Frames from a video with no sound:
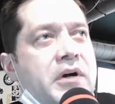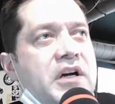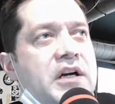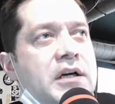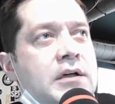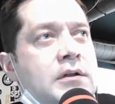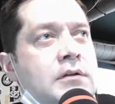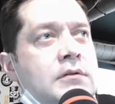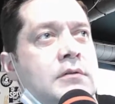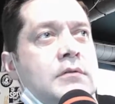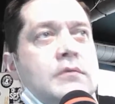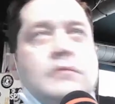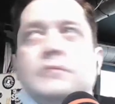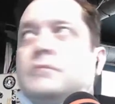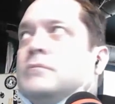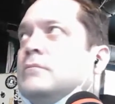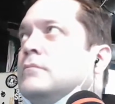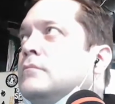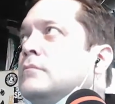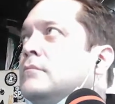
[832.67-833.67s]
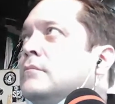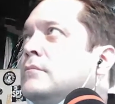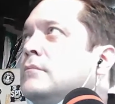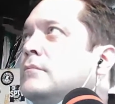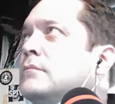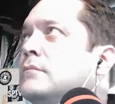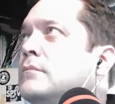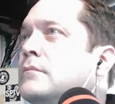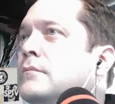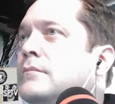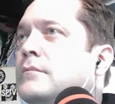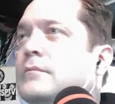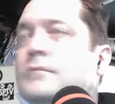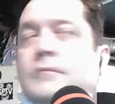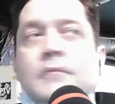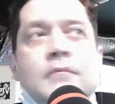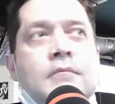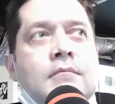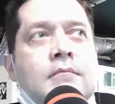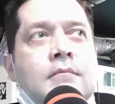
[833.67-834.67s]
They wanted to kill the kid,
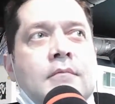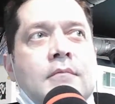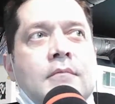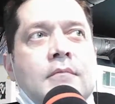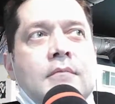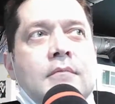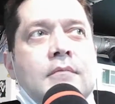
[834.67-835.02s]
yes, but